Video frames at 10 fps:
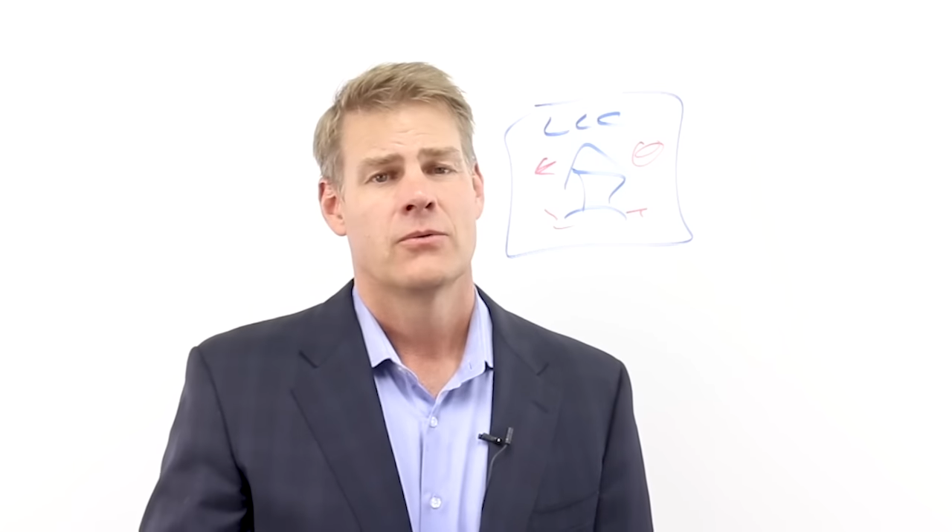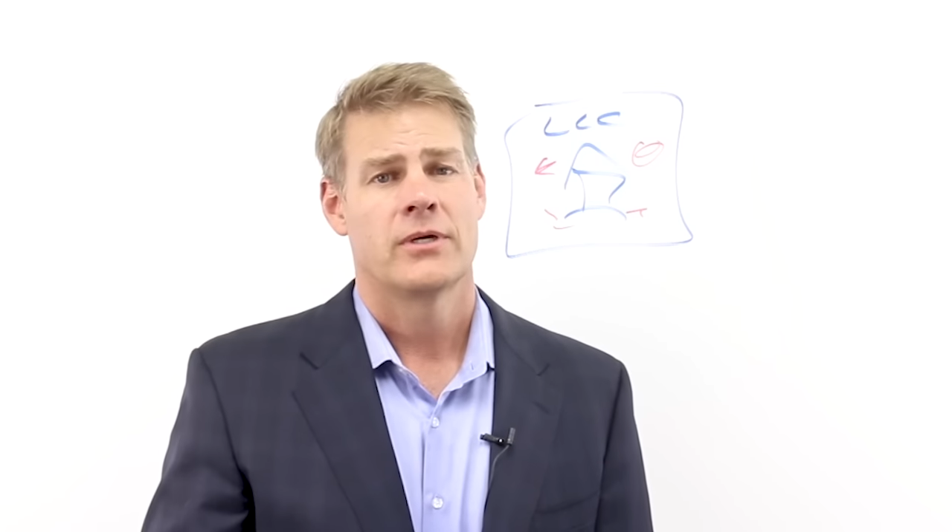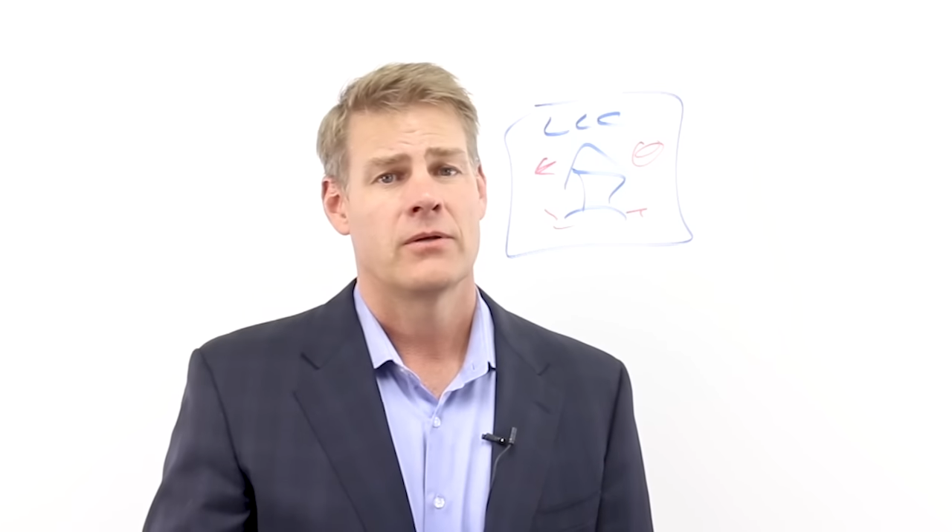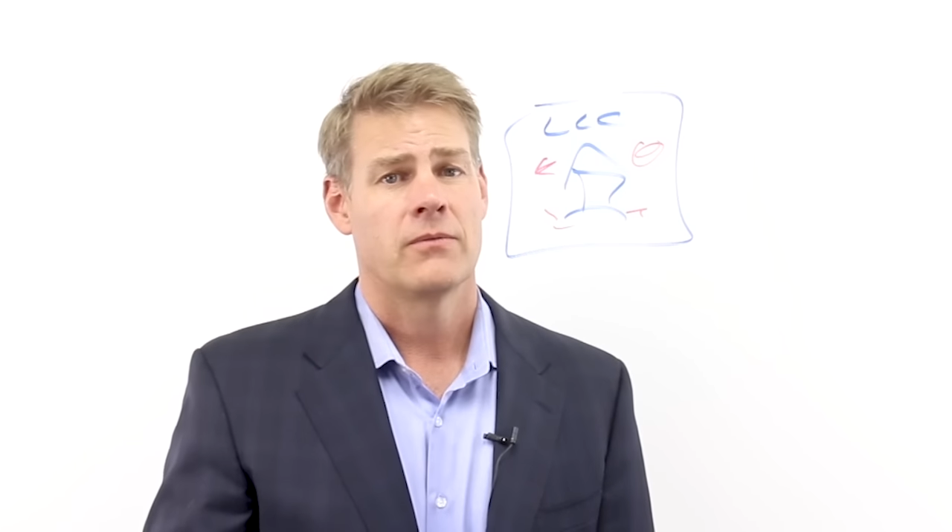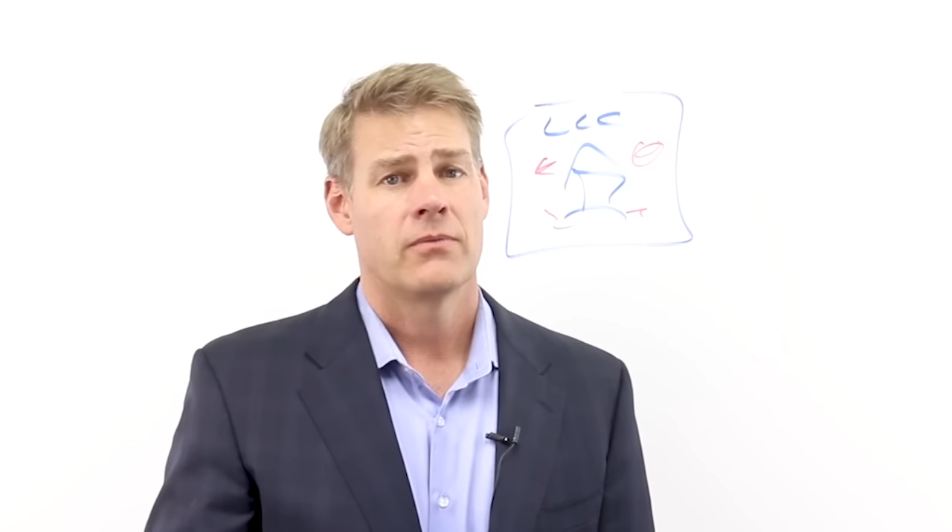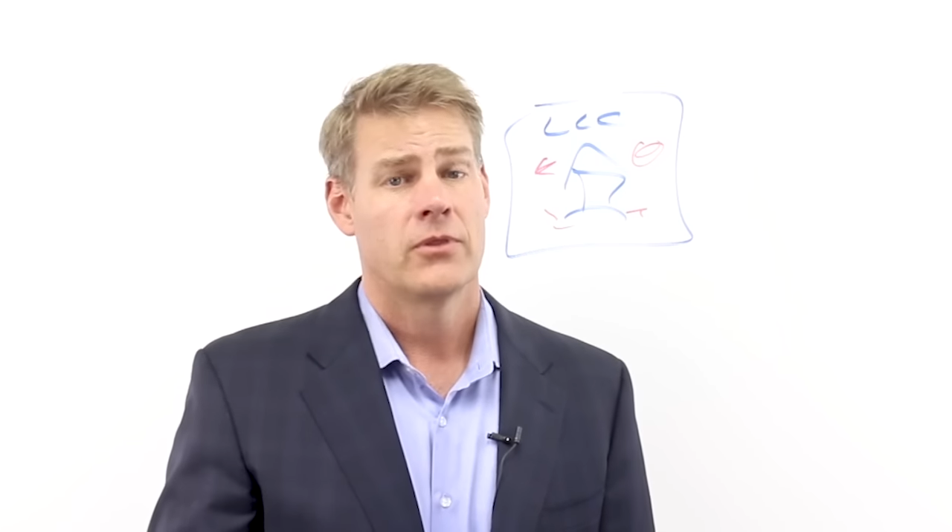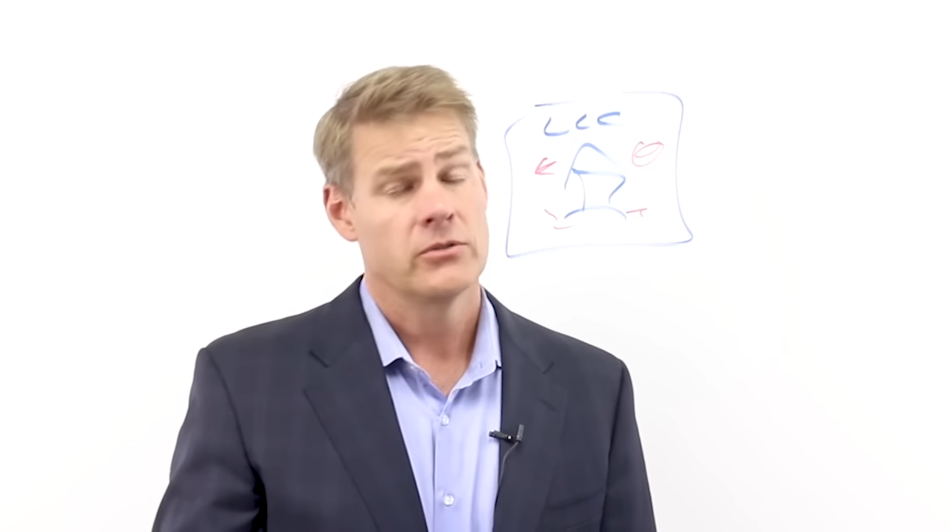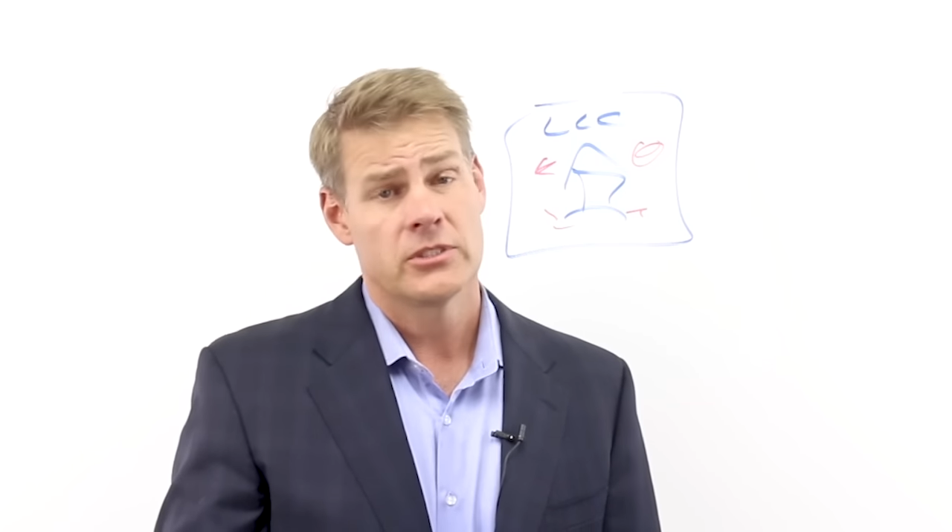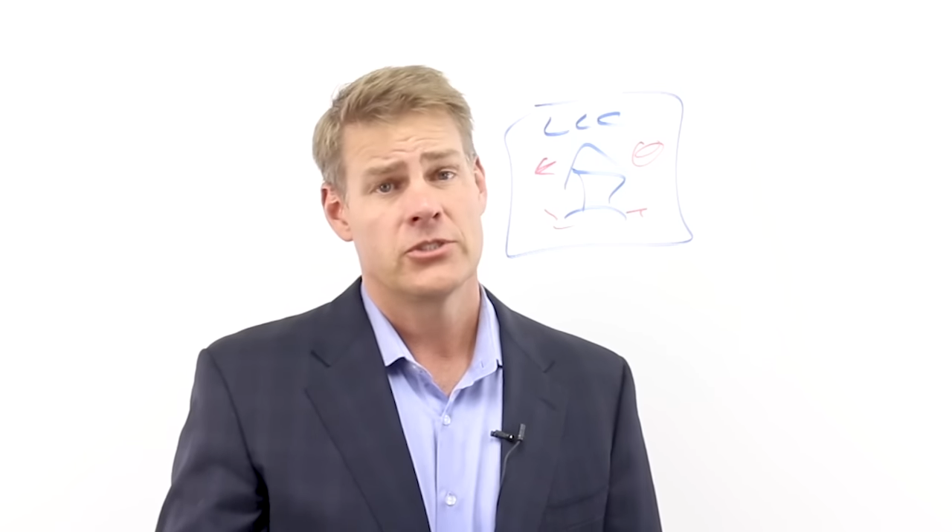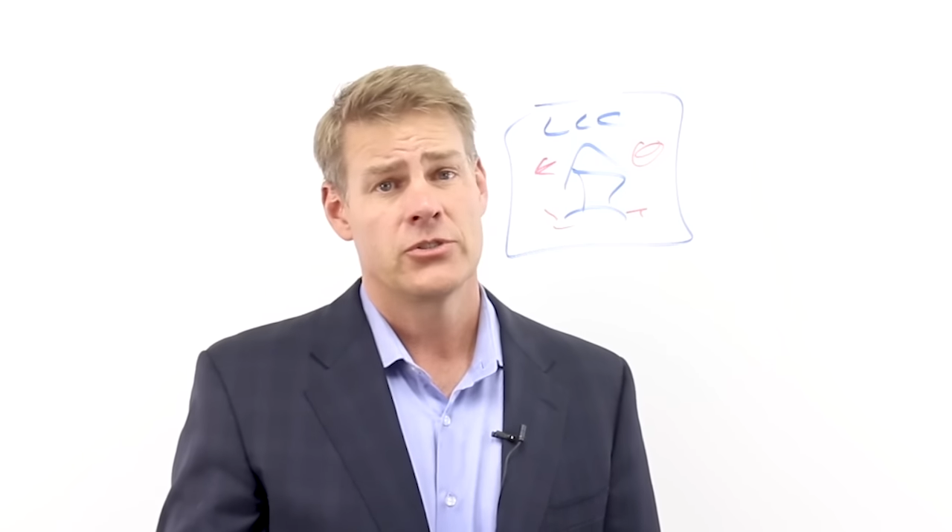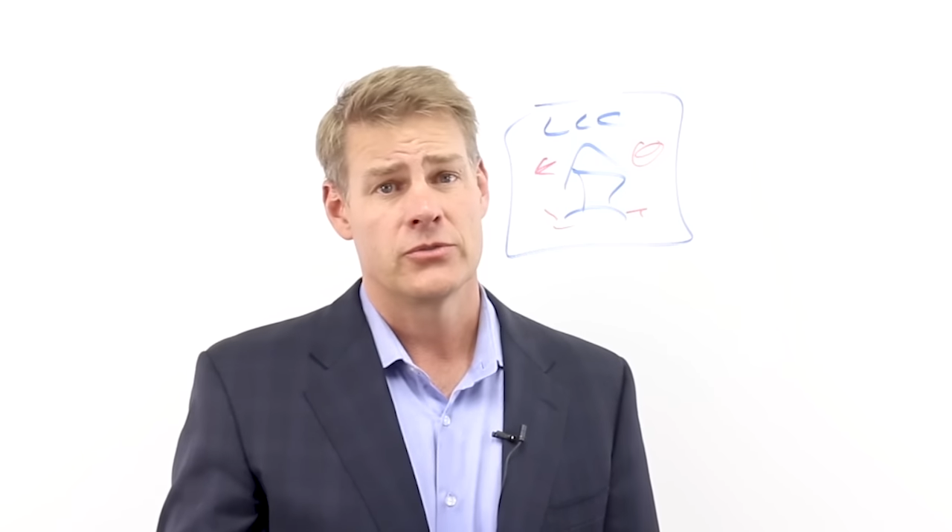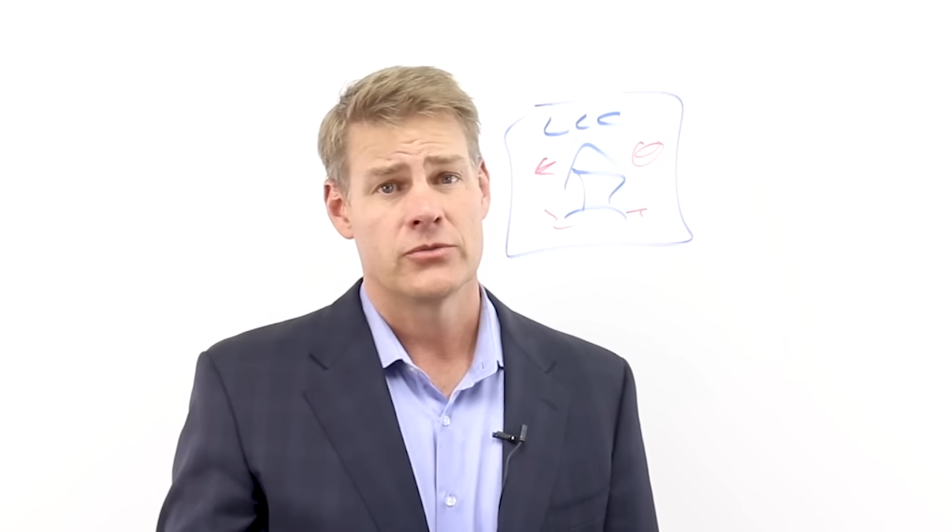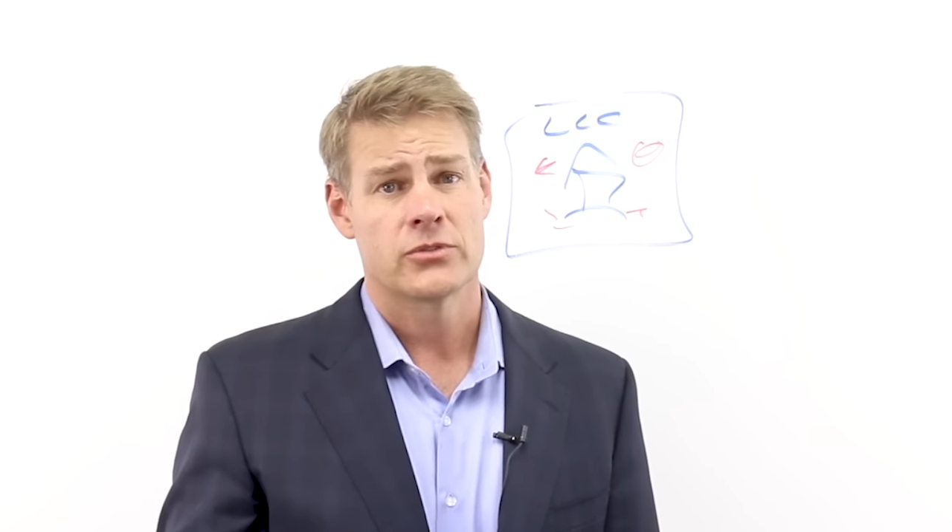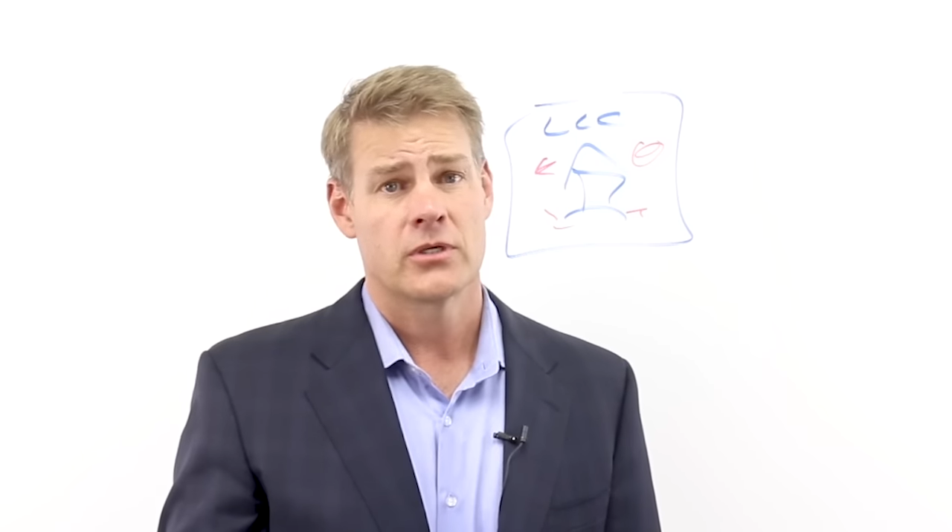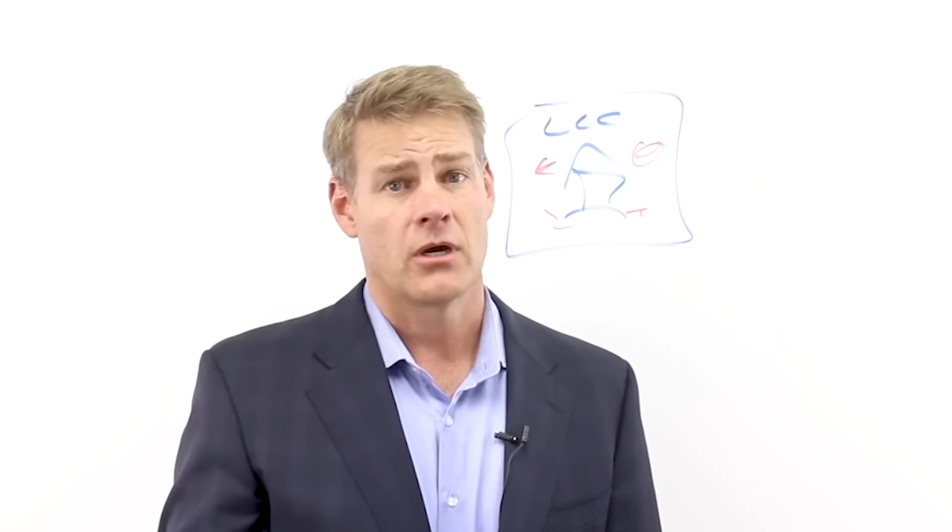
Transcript: Well, those issues